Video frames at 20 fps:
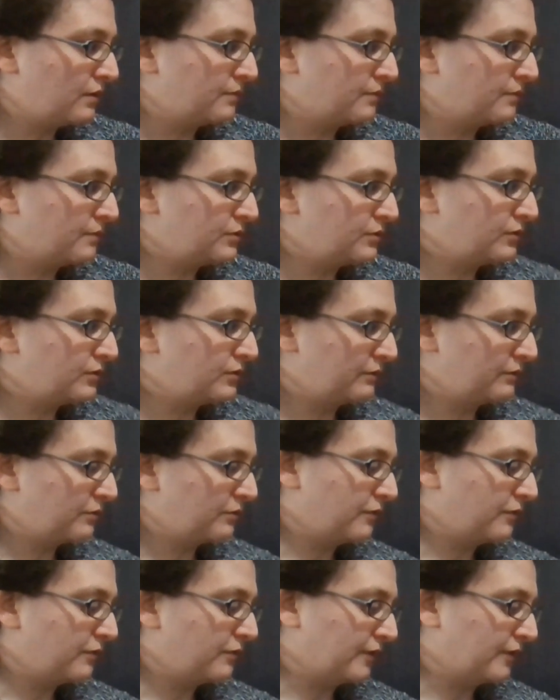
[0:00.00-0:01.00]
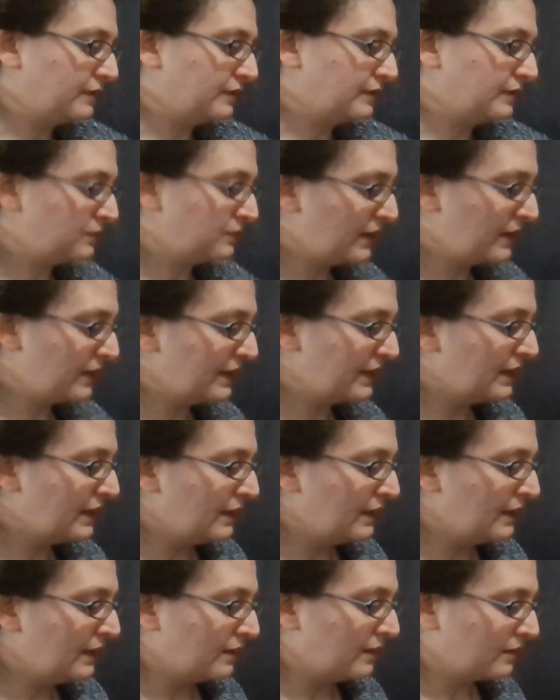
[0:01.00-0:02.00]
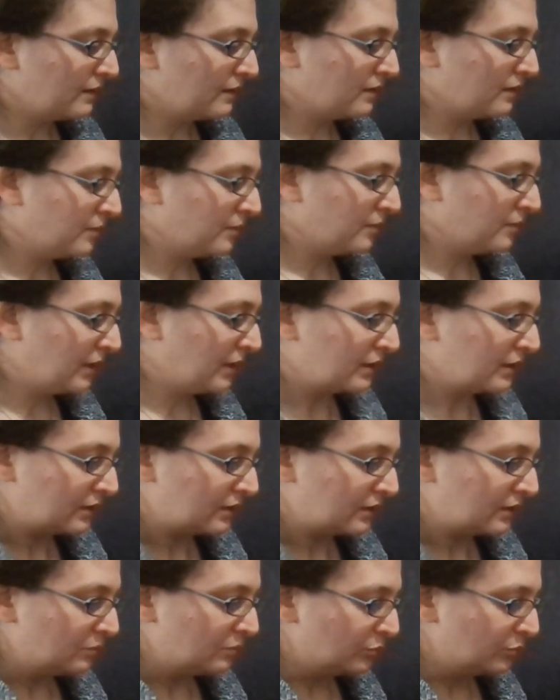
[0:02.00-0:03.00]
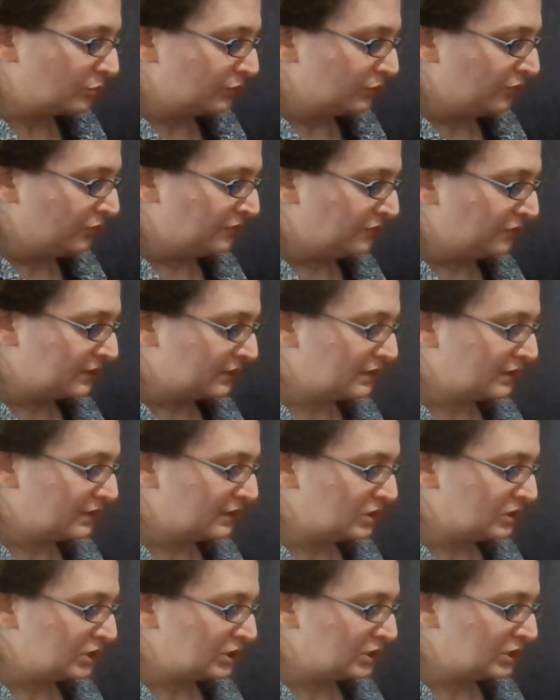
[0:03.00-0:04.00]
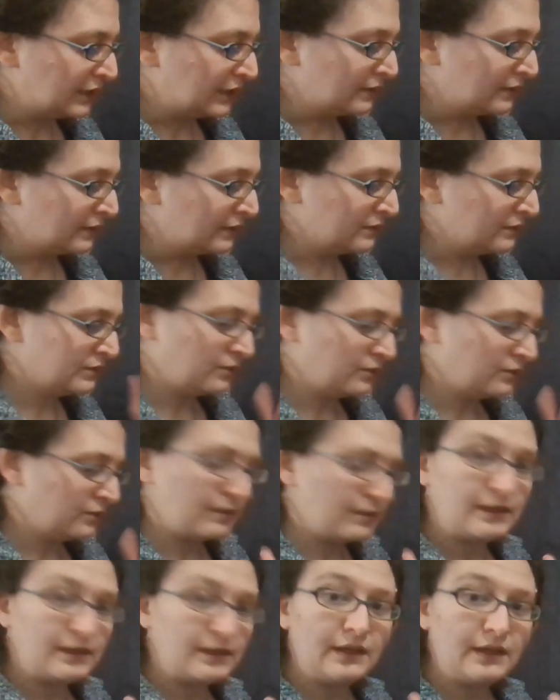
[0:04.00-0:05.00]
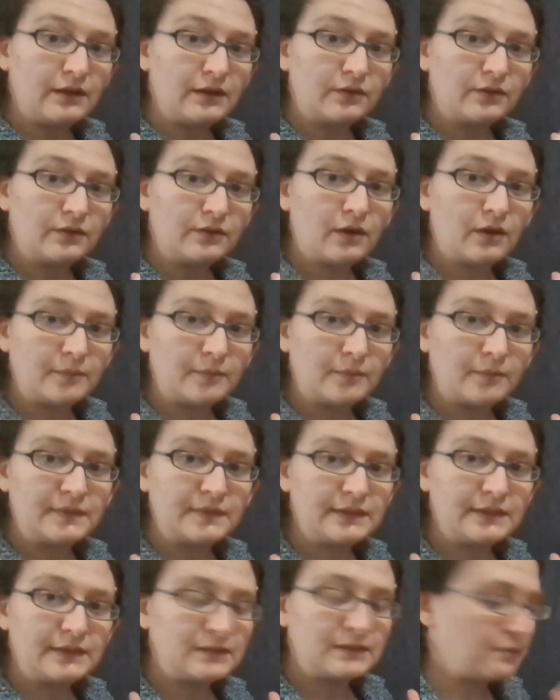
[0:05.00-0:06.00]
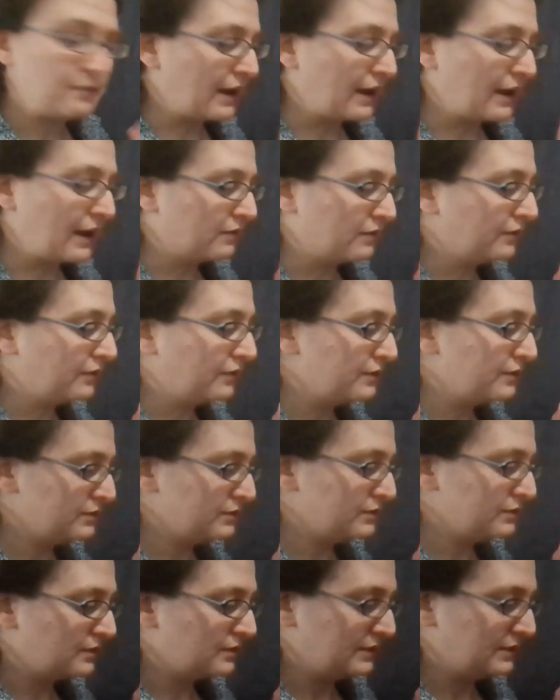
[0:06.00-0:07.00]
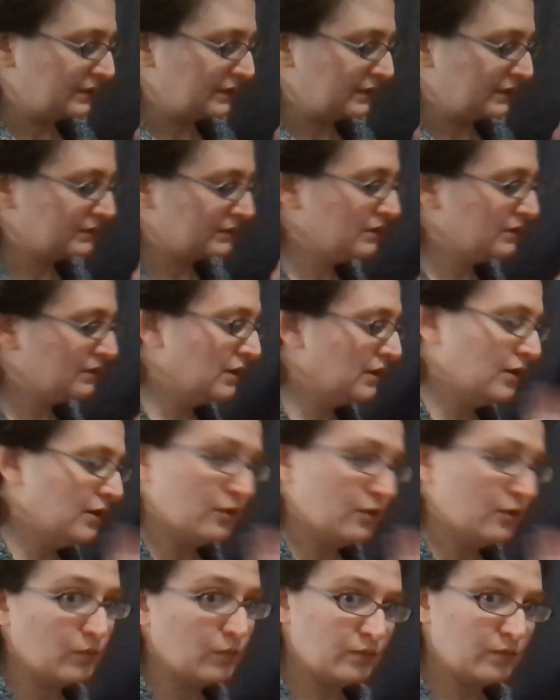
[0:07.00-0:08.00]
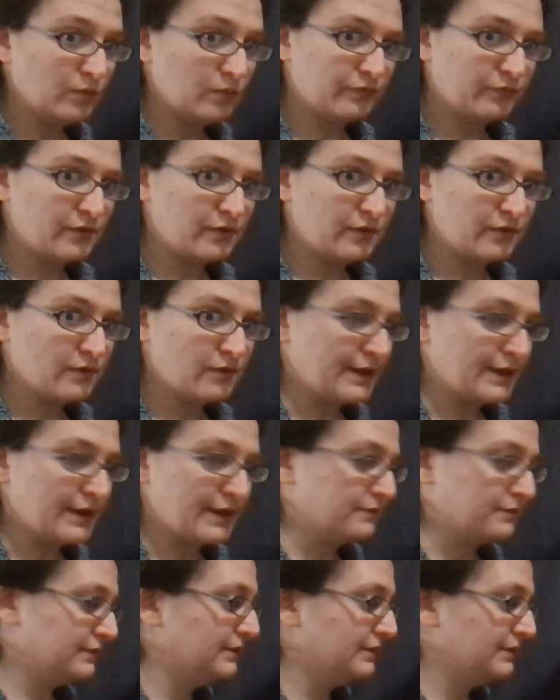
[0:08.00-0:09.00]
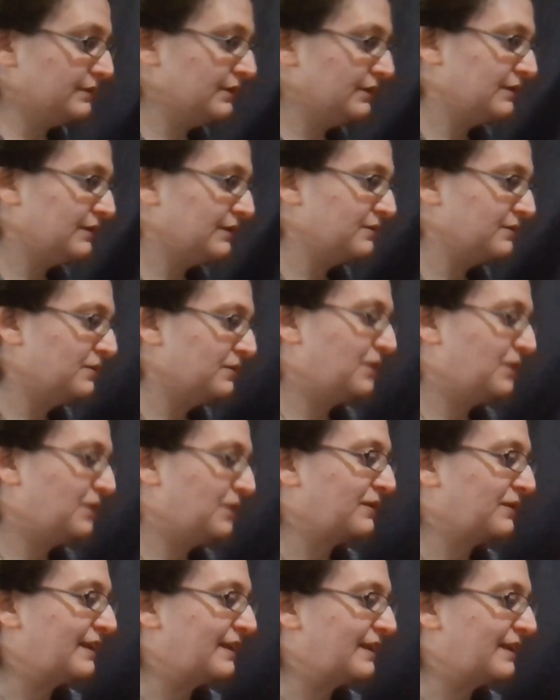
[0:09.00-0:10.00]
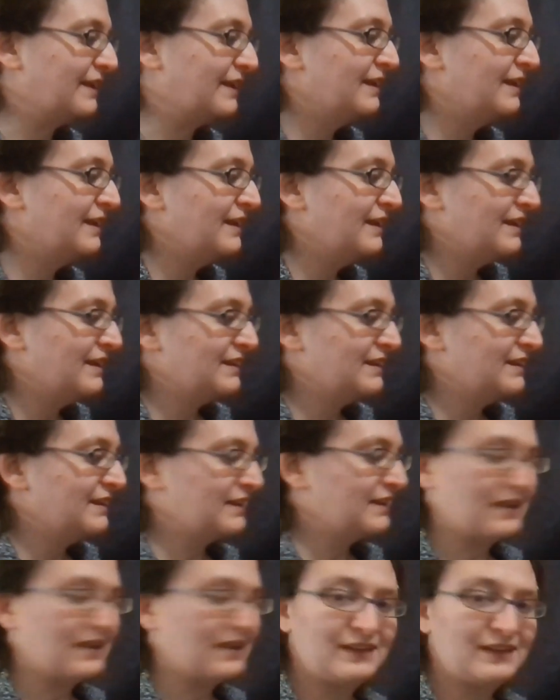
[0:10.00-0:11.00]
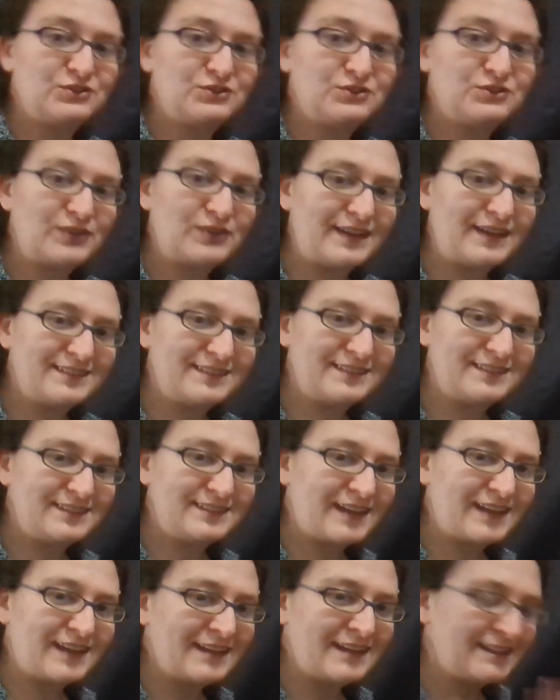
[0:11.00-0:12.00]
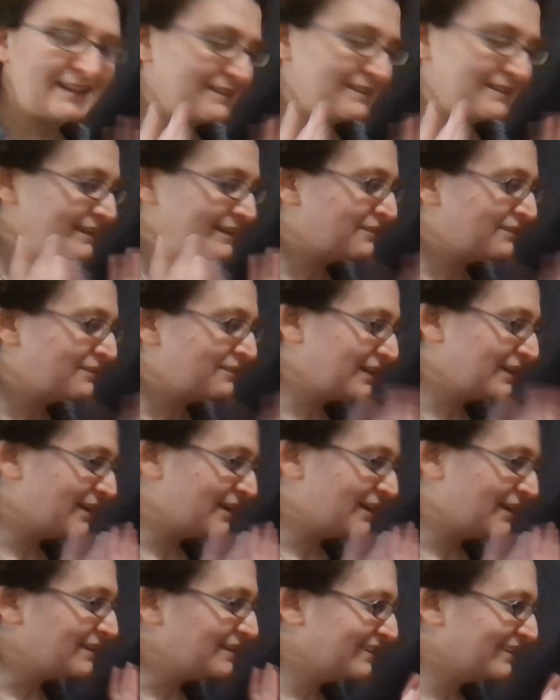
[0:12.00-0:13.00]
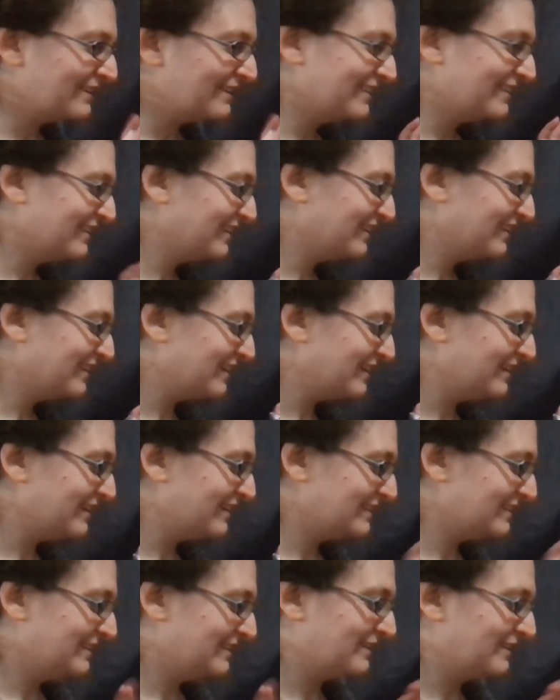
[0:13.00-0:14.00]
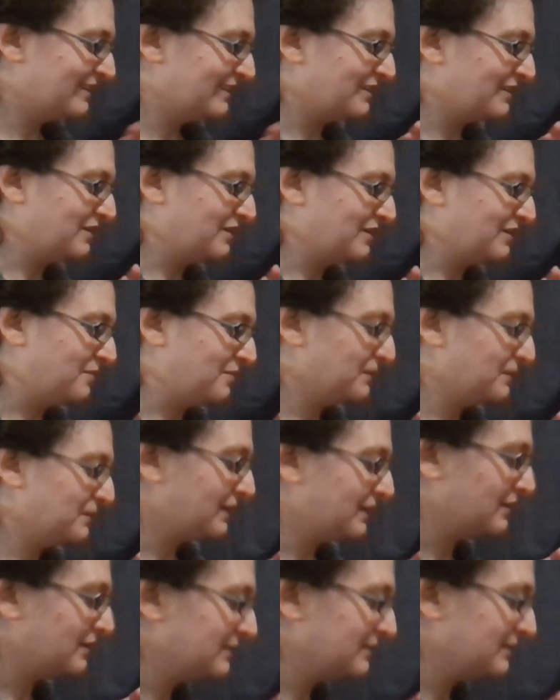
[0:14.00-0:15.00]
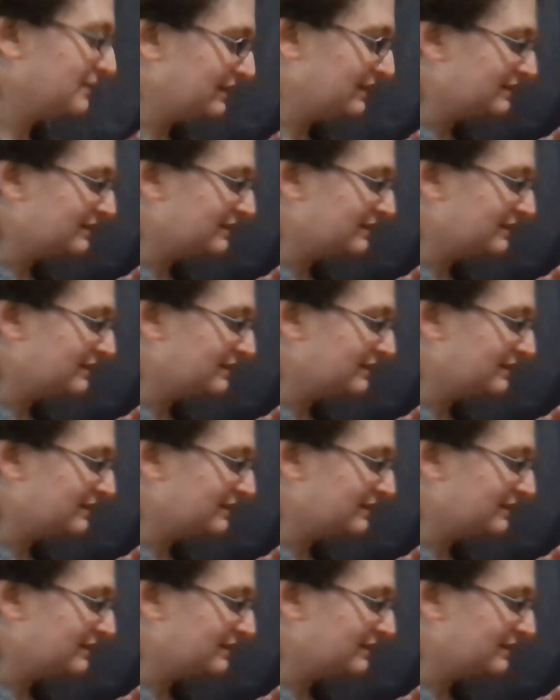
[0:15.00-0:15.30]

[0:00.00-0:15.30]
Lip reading: string from falling this way, and improved the chair so that it sits back farther so the dice won't fall out. We're gonna try this again and see if I can get our dice